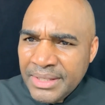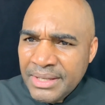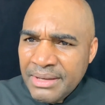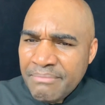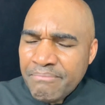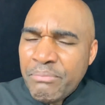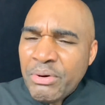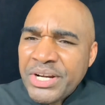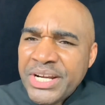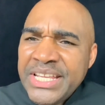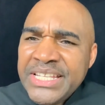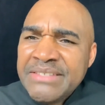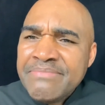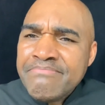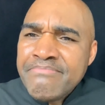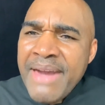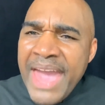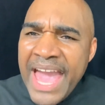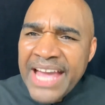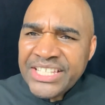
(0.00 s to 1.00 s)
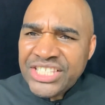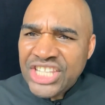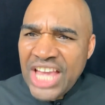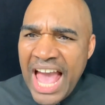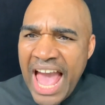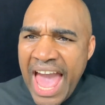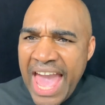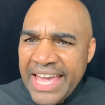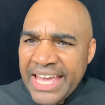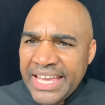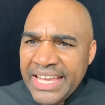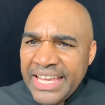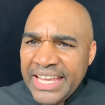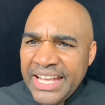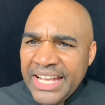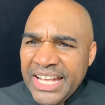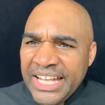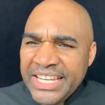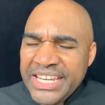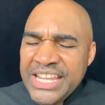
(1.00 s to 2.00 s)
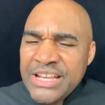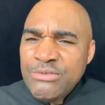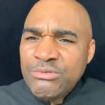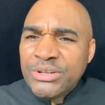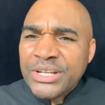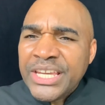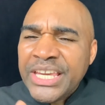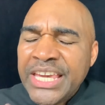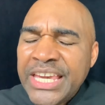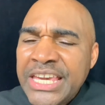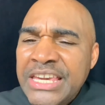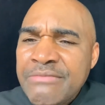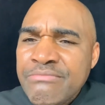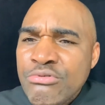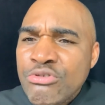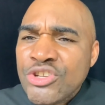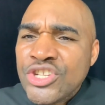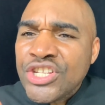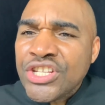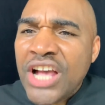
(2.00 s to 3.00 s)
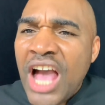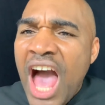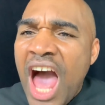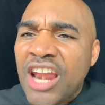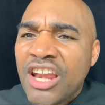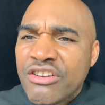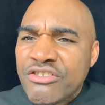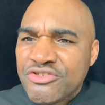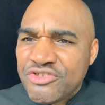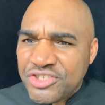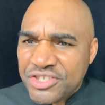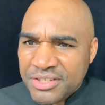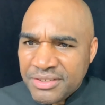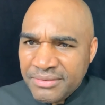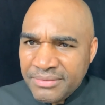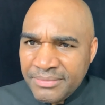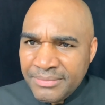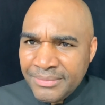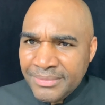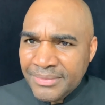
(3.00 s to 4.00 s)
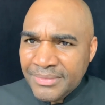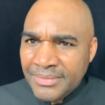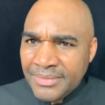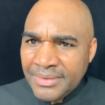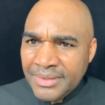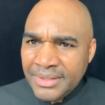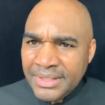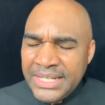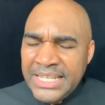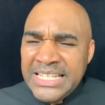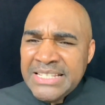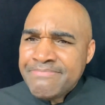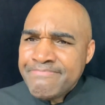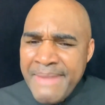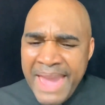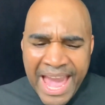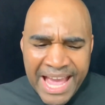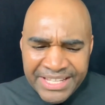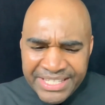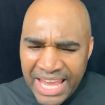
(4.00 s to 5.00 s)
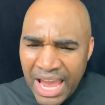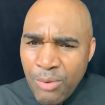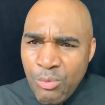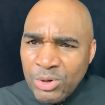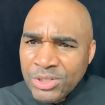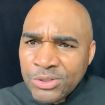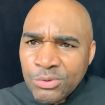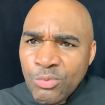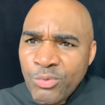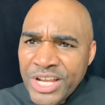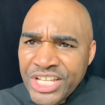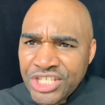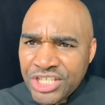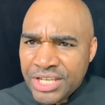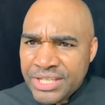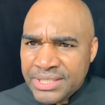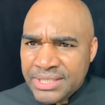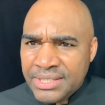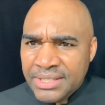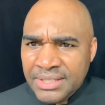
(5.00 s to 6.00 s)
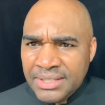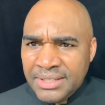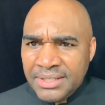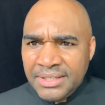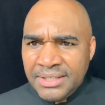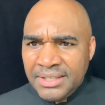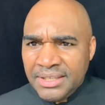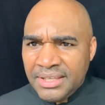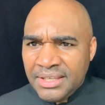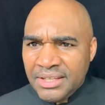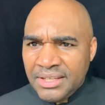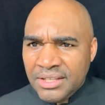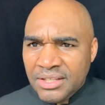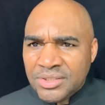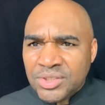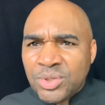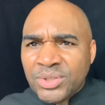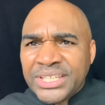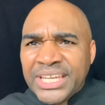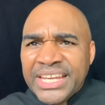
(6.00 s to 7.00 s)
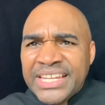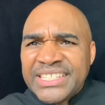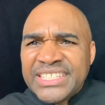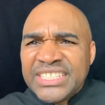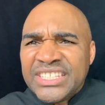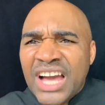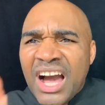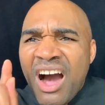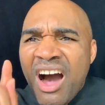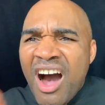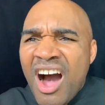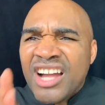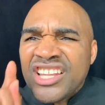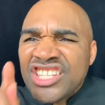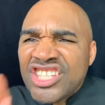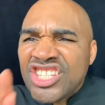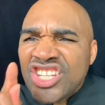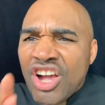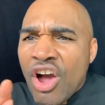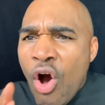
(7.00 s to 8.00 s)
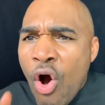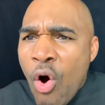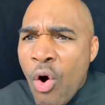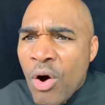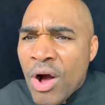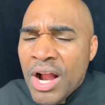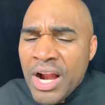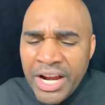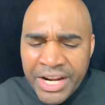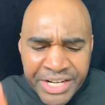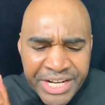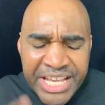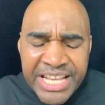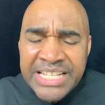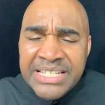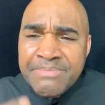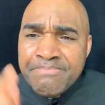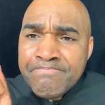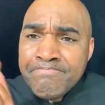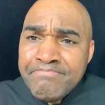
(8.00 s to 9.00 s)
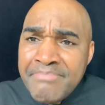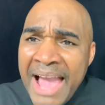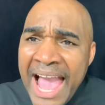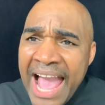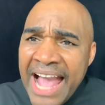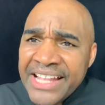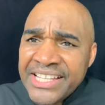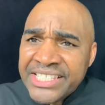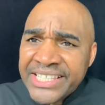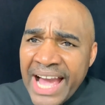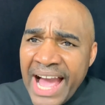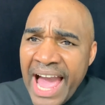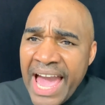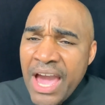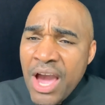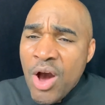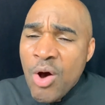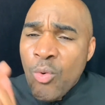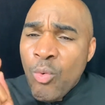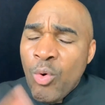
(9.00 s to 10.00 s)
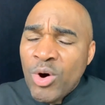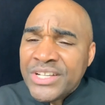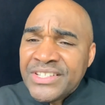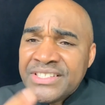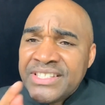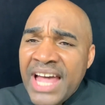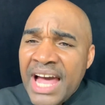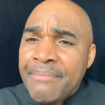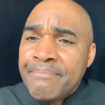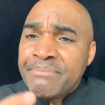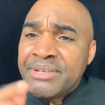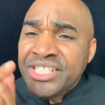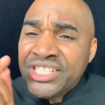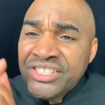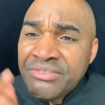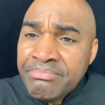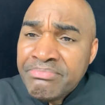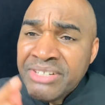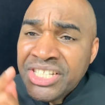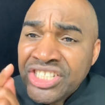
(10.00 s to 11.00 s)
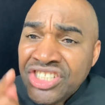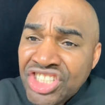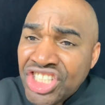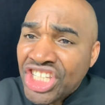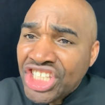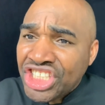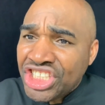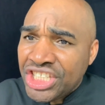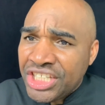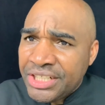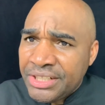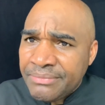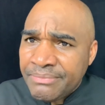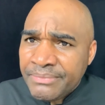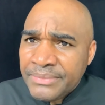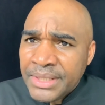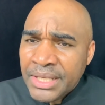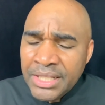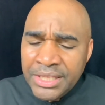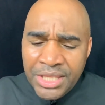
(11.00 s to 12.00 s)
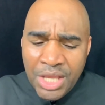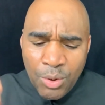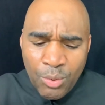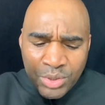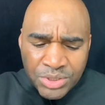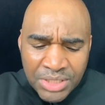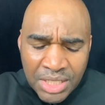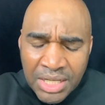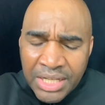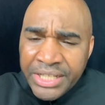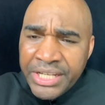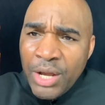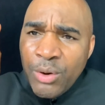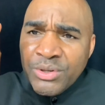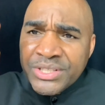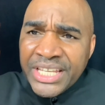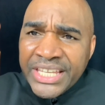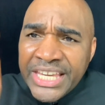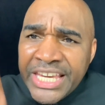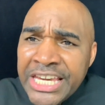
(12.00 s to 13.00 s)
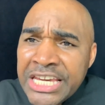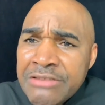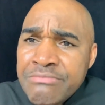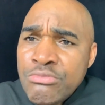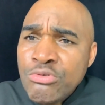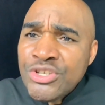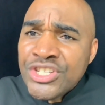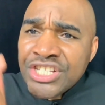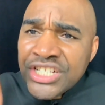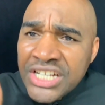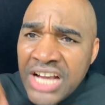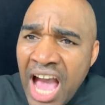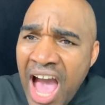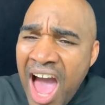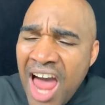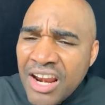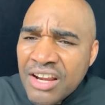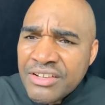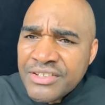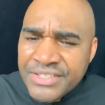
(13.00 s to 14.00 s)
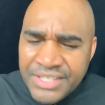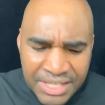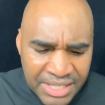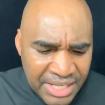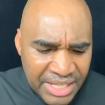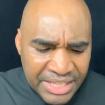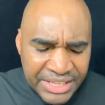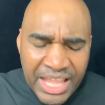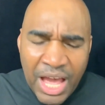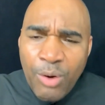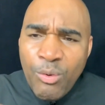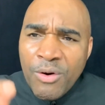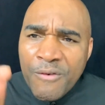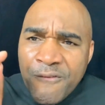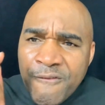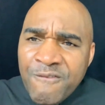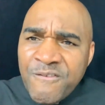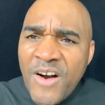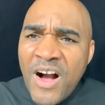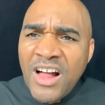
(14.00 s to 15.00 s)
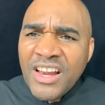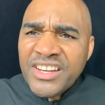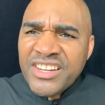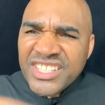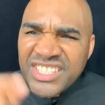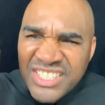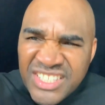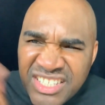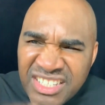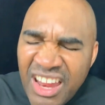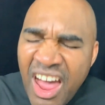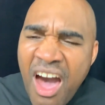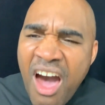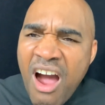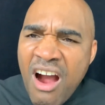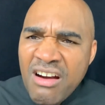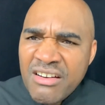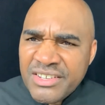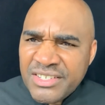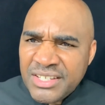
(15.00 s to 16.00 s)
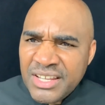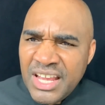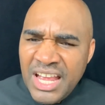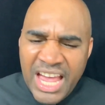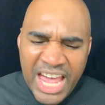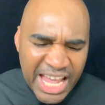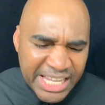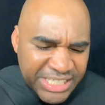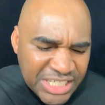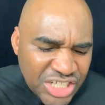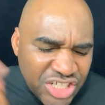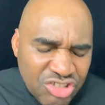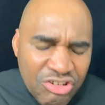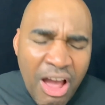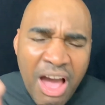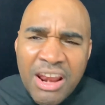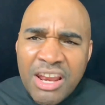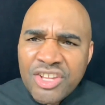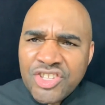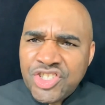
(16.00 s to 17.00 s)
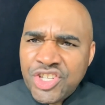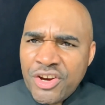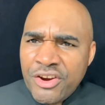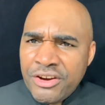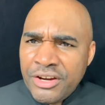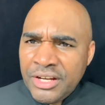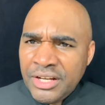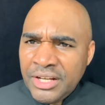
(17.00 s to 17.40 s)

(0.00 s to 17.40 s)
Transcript: But these Magi, they were Hebrew scholars. These Magi wasn't witches. So get this in your heart, skull. These Magi was not magician. There was Hebrew scholars that were following the stars, astrologer,